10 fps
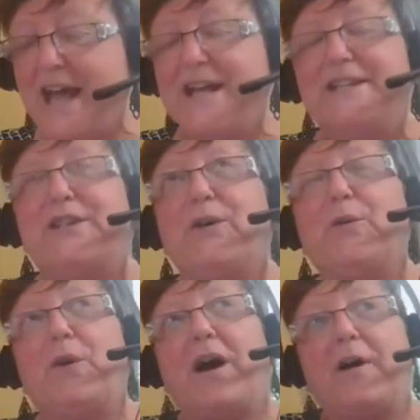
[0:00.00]

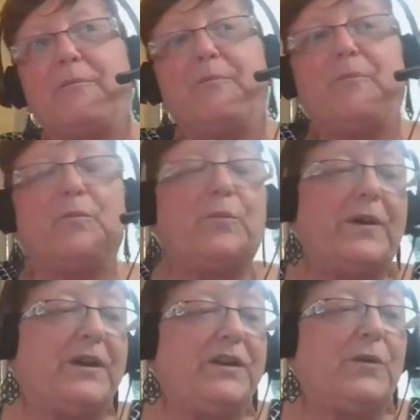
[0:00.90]
so,
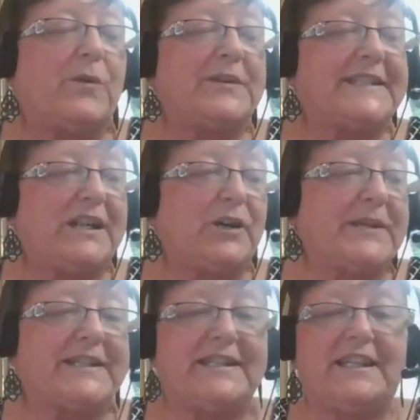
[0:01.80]

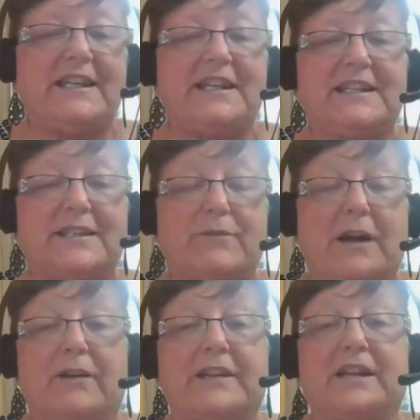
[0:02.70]
CLBC is a
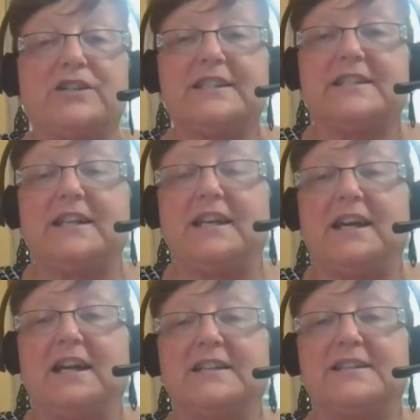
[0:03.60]
Crown agency,
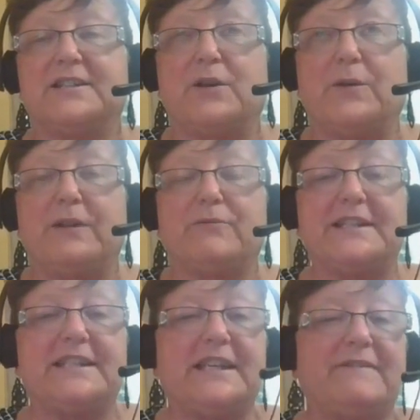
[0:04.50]
and so it
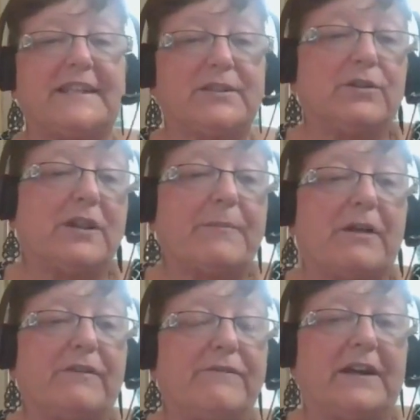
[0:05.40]
receives a certain
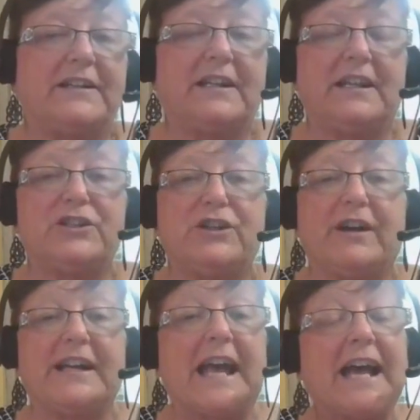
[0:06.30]
amount of funding each year.
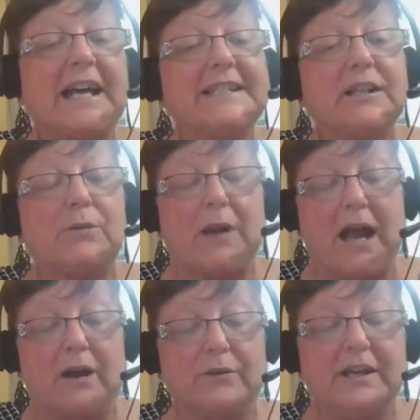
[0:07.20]
And as a
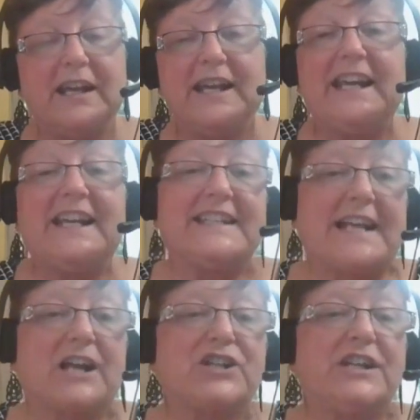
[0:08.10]
Crown, it is
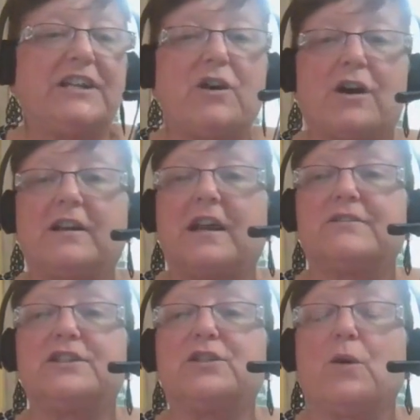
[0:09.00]
actually not
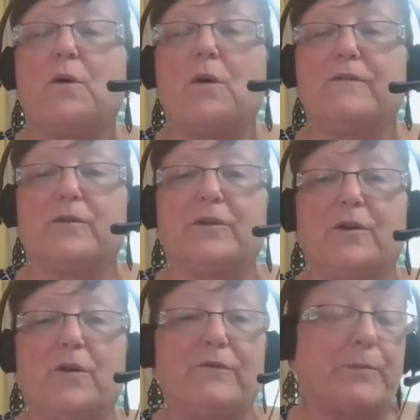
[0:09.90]
allowed to go
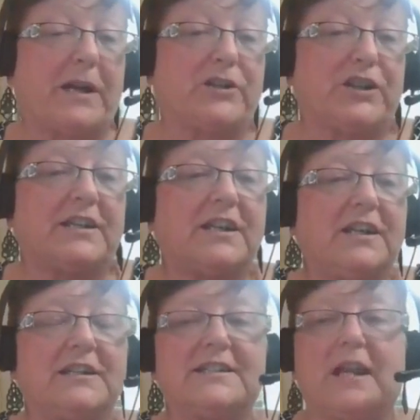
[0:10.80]
over budget
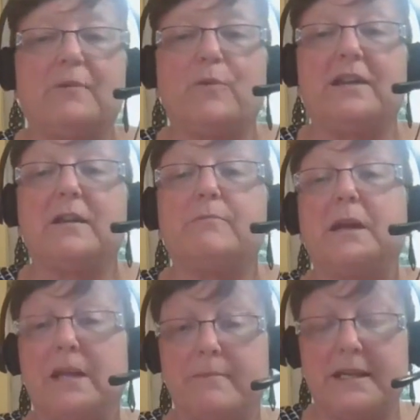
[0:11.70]
in the same way that
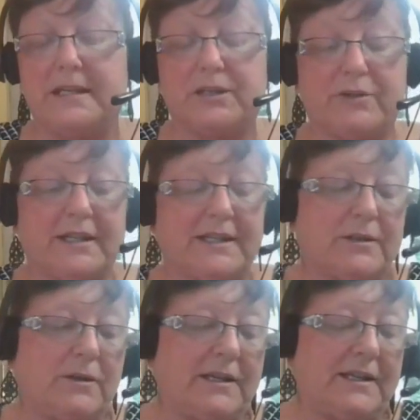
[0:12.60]
maybe a ministry
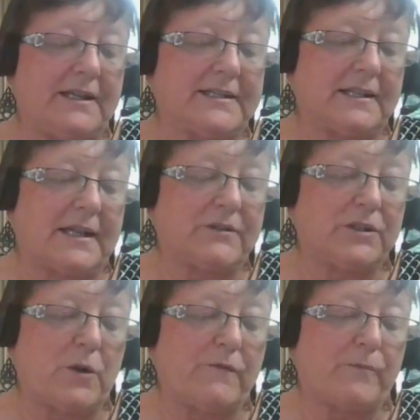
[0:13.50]
is allowed to
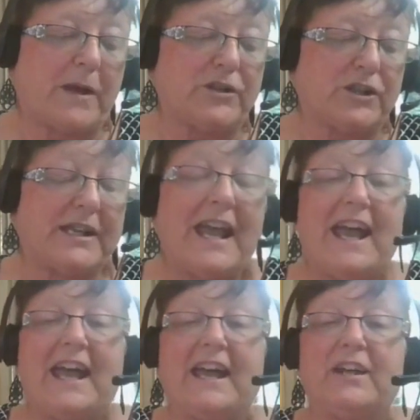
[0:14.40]
go over budget.
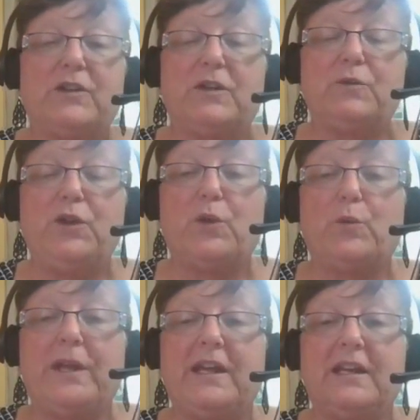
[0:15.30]
And,
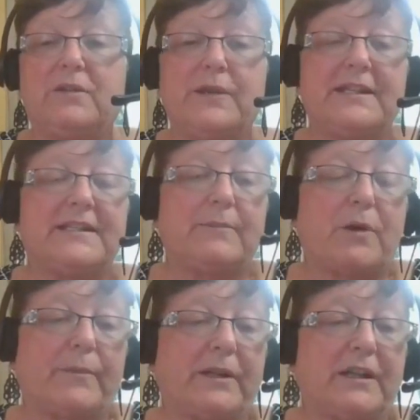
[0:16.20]
we increase the
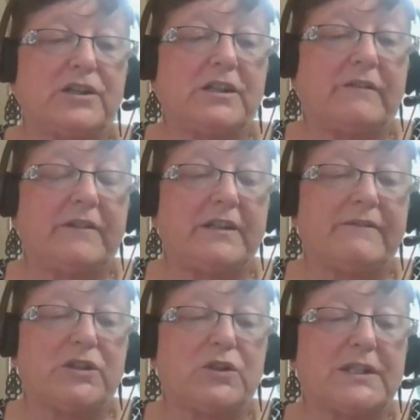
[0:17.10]
population of
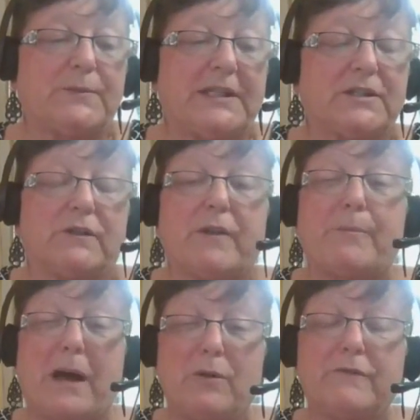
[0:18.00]
individuals we serve
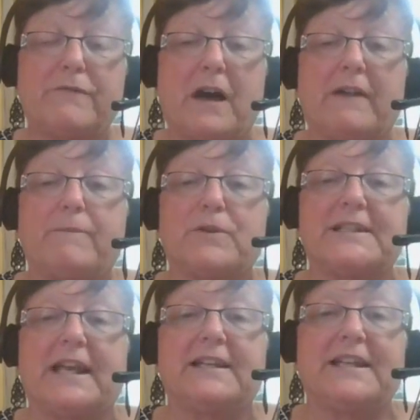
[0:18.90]
about
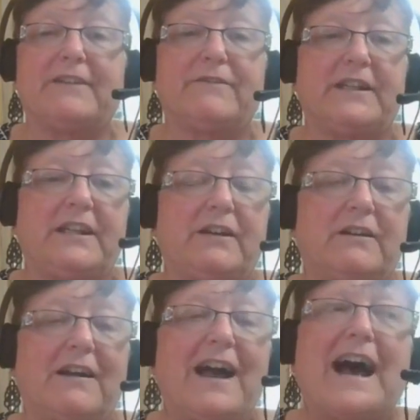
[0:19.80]
5% every
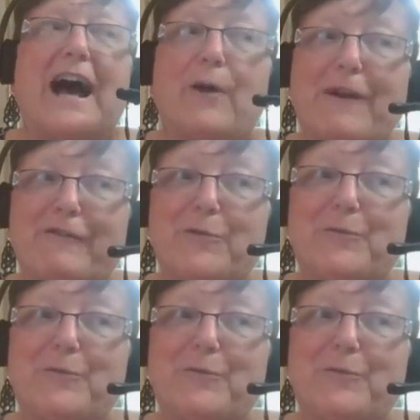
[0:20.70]
year. However,